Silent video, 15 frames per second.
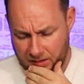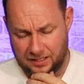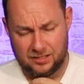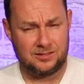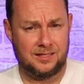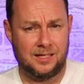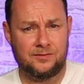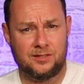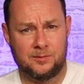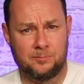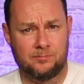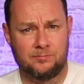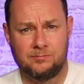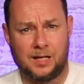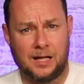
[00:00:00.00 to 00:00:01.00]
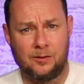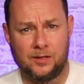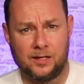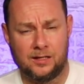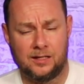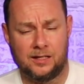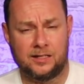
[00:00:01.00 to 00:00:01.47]
I just left him out
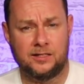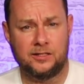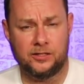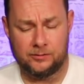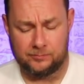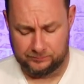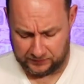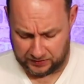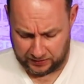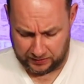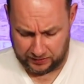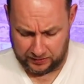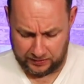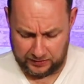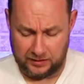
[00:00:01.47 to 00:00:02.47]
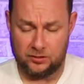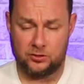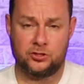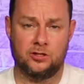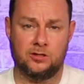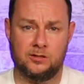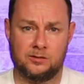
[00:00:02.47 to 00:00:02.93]
there like an idiot, and he got
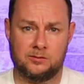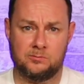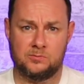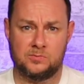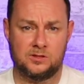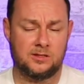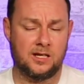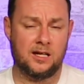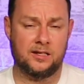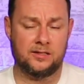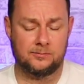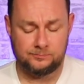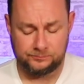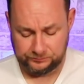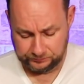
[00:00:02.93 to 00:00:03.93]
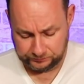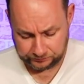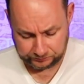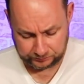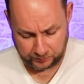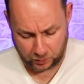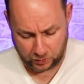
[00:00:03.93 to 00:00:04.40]
shot and died.
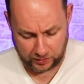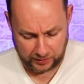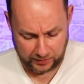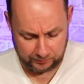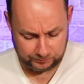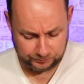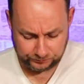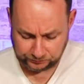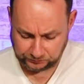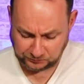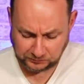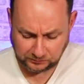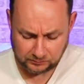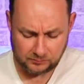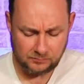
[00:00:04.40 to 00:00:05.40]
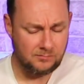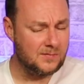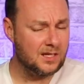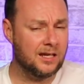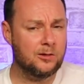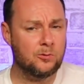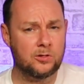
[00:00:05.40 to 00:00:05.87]
But
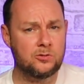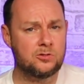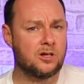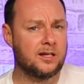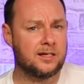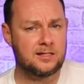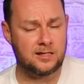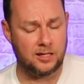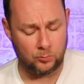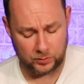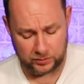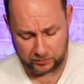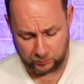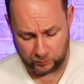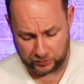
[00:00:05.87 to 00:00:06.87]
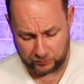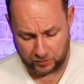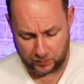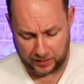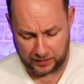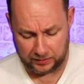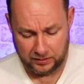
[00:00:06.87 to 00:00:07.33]
anyone who's got any skill with
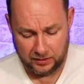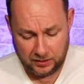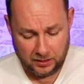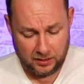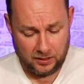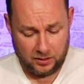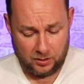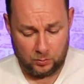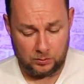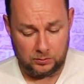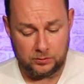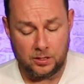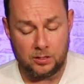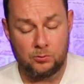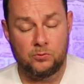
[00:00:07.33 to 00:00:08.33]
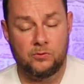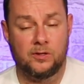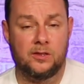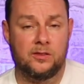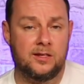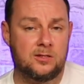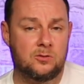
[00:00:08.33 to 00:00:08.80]
Rohan will know
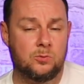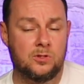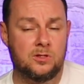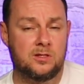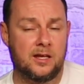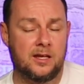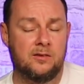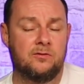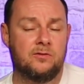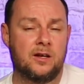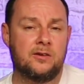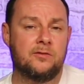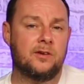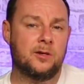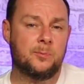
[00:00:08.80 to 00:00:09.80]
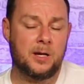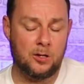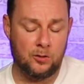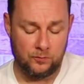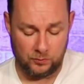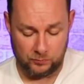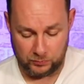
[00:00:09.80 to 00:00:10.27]
that this was a very, very
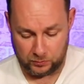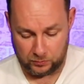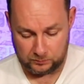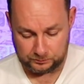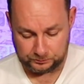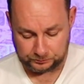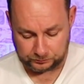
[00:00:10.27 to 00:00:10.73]
powerful rule.